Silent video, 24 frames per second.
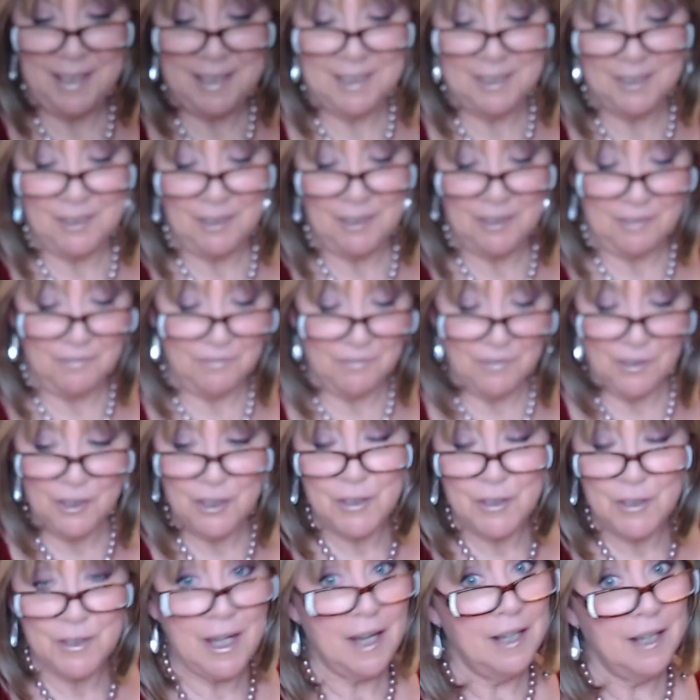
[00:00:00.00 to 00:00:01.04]
so the
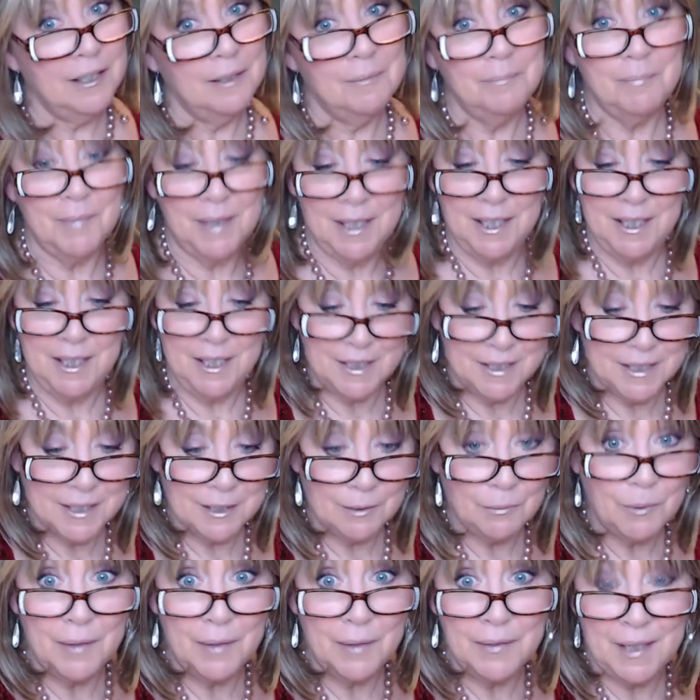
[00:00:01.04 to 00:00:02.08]
first item is
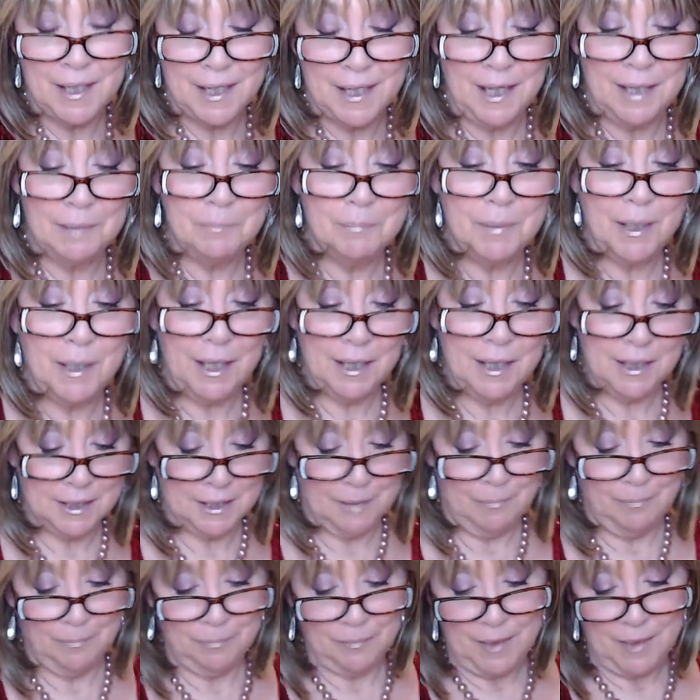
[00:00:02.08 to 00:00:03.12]
the one that I picked.
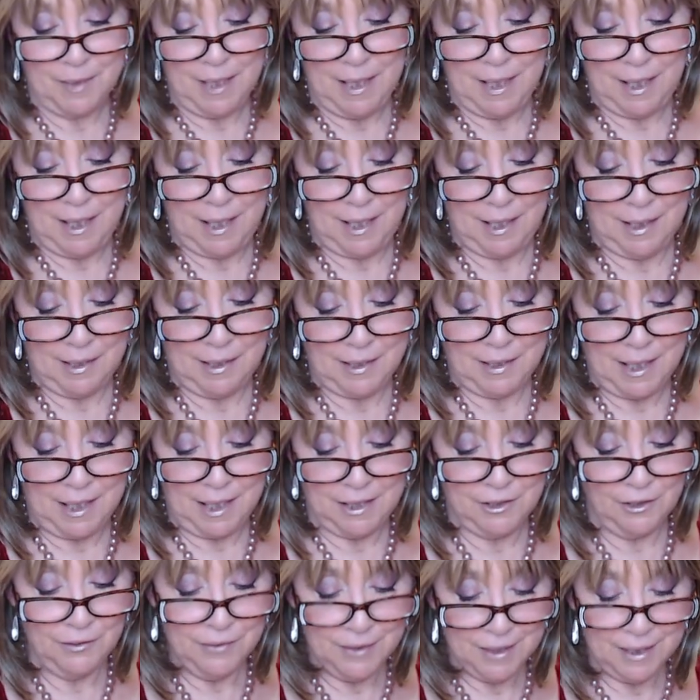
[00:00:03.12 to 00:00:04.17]
And I
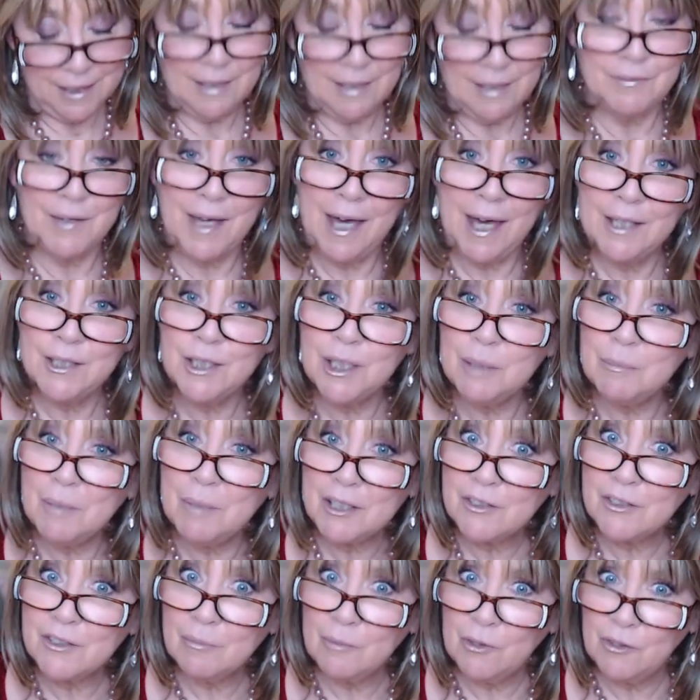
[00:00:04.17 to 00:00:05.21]
don't think I've had too
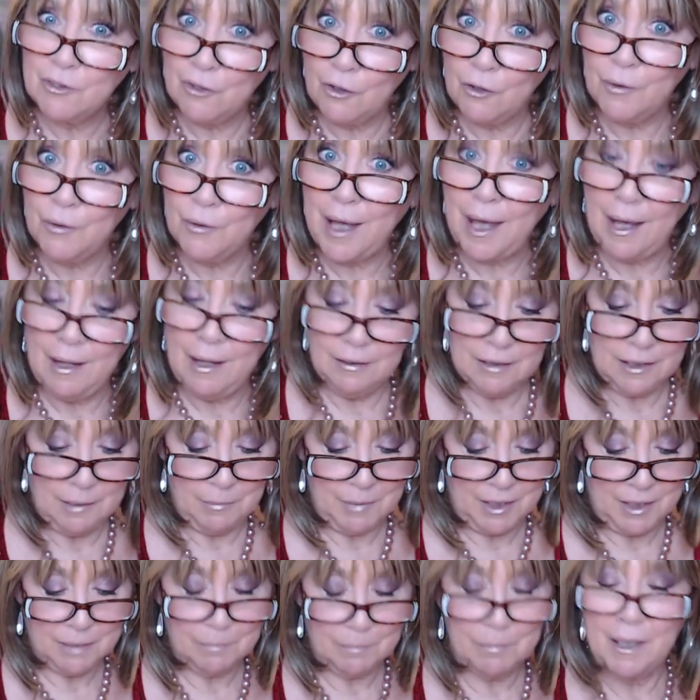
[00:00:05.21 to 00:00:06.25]
much from Grown
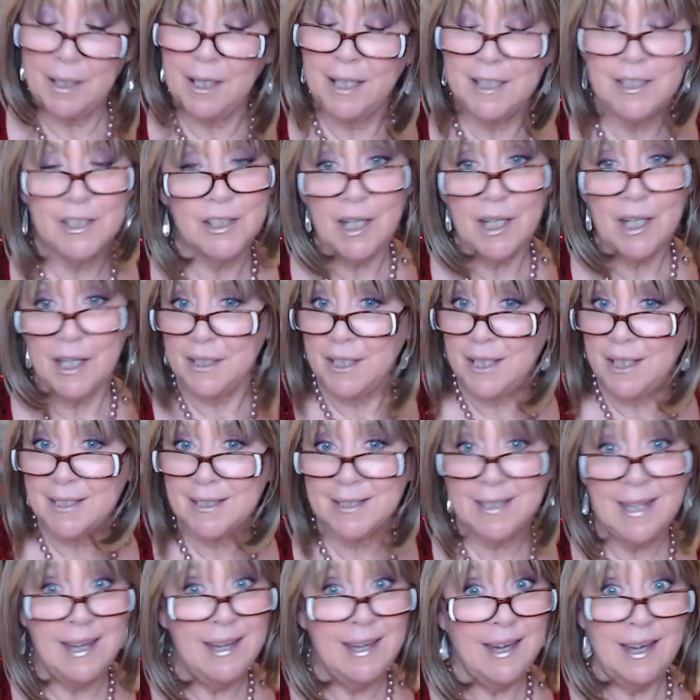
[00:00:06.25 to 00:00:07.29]
Alchemist, but I saw
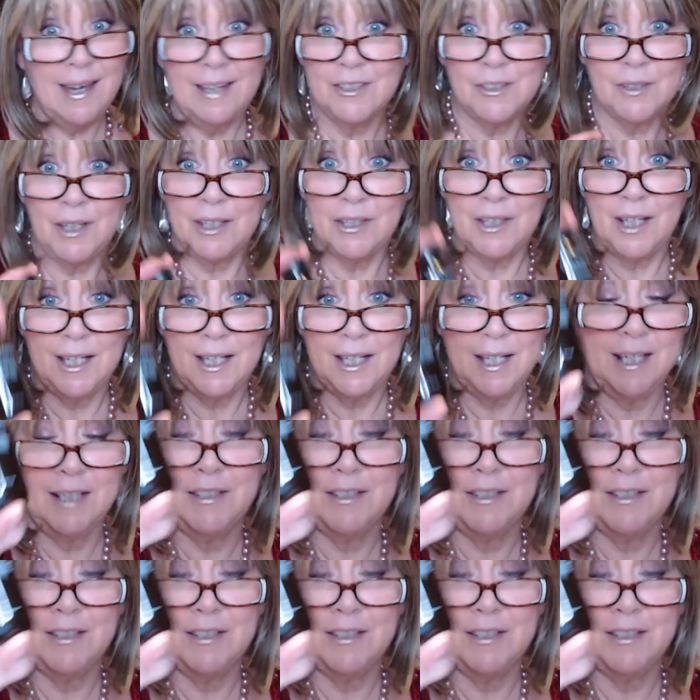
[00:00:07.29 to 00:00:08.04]
this, and so I thought I had to